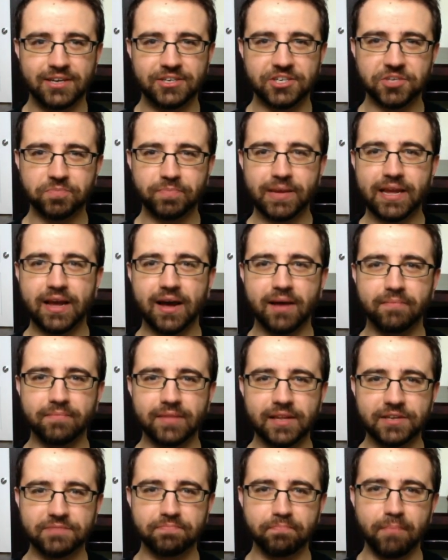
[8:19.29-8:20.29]
just
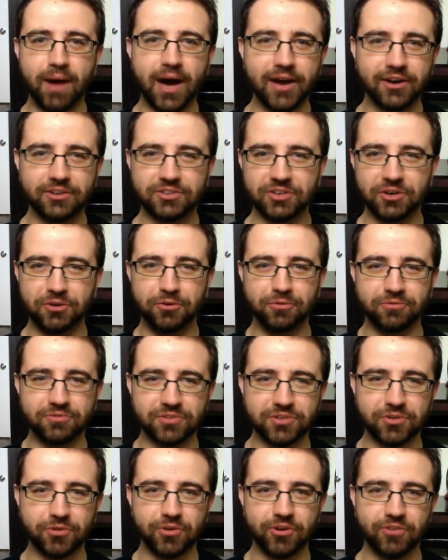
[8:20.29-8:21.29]
become these
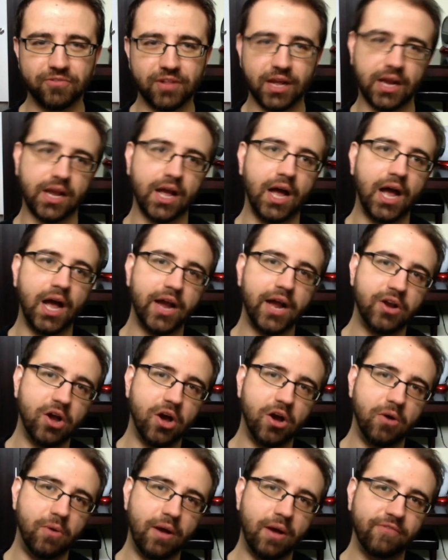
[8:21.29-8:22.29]
monotone sort of like, I
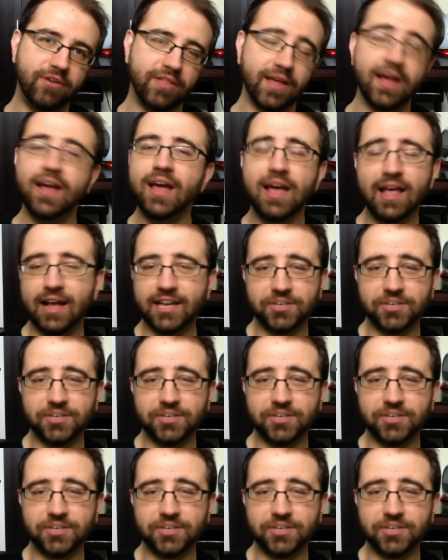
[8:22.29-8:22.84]
know everything.